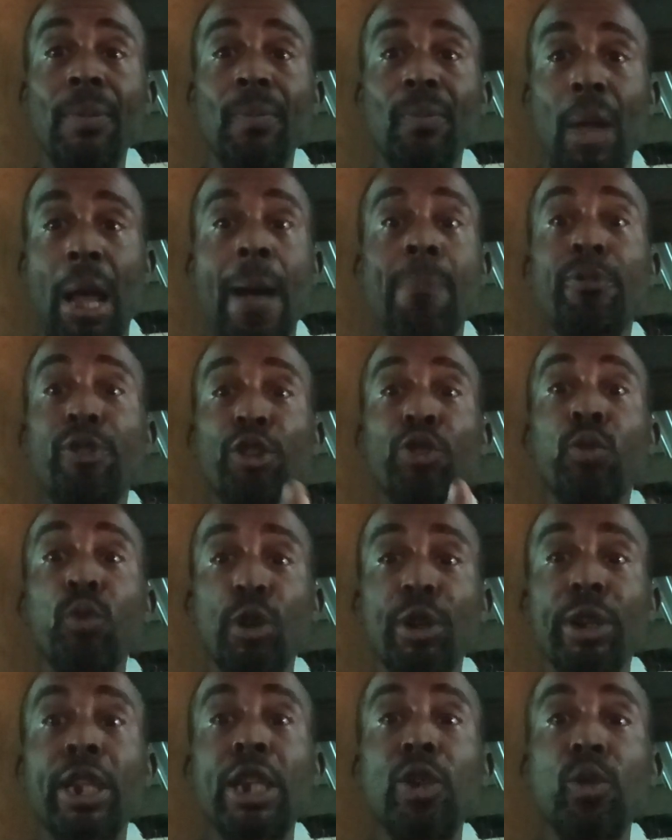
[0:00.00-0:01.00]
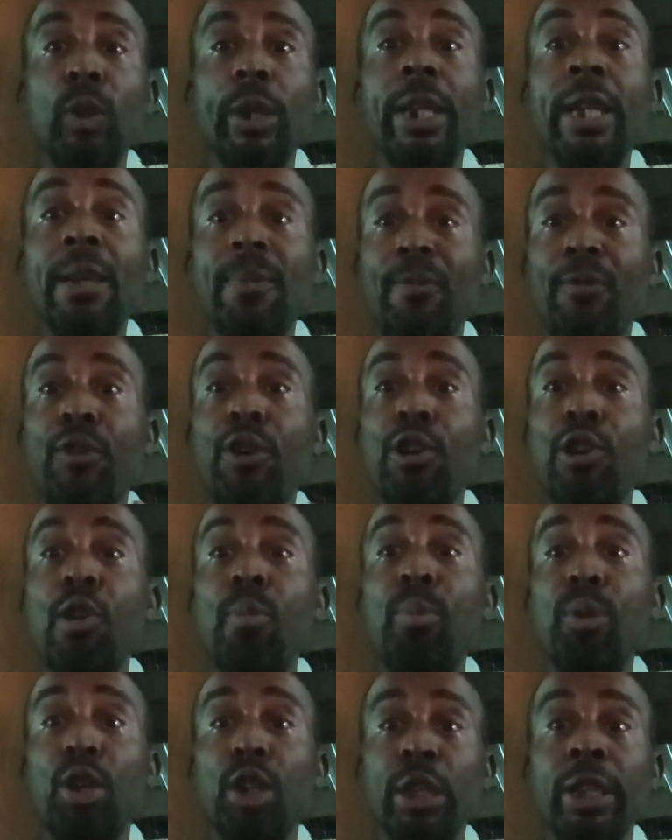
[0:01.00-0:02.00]
I'm just working with him for a
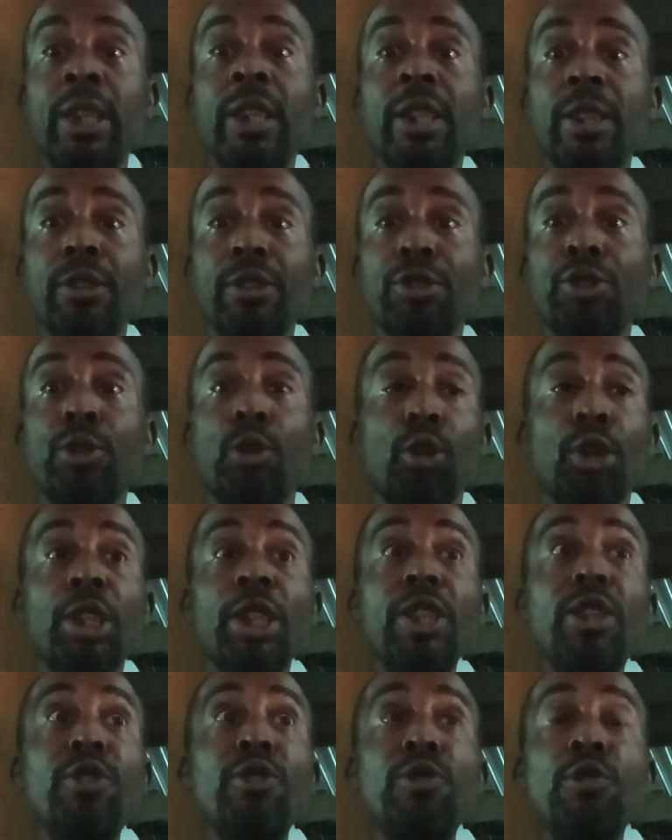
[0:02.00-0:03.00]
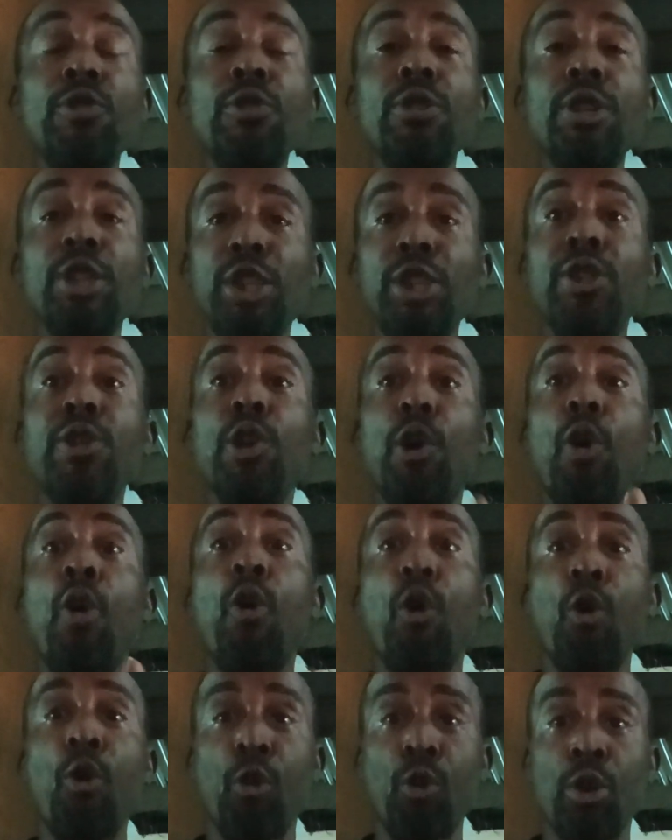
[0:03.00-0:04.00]
couple of years, so he
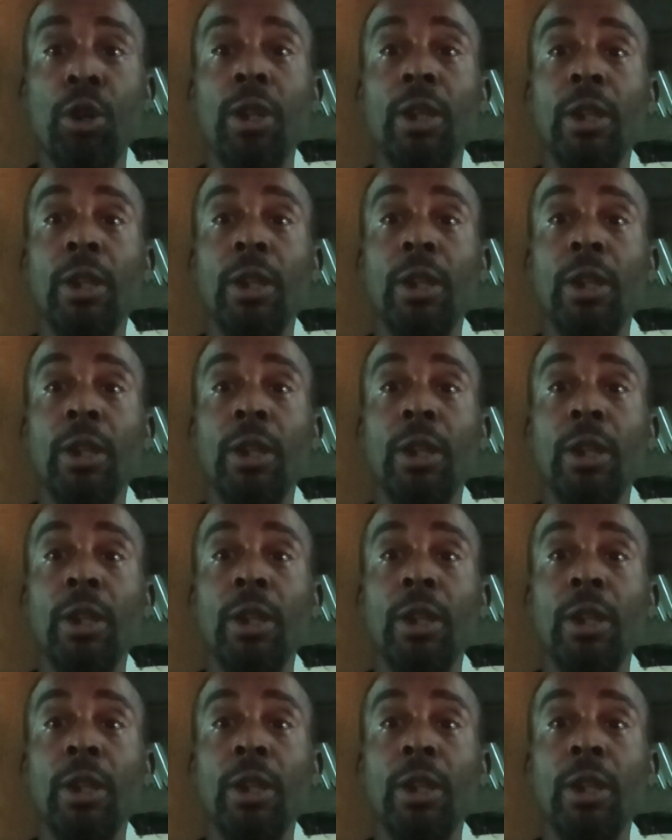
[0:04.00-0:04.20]
know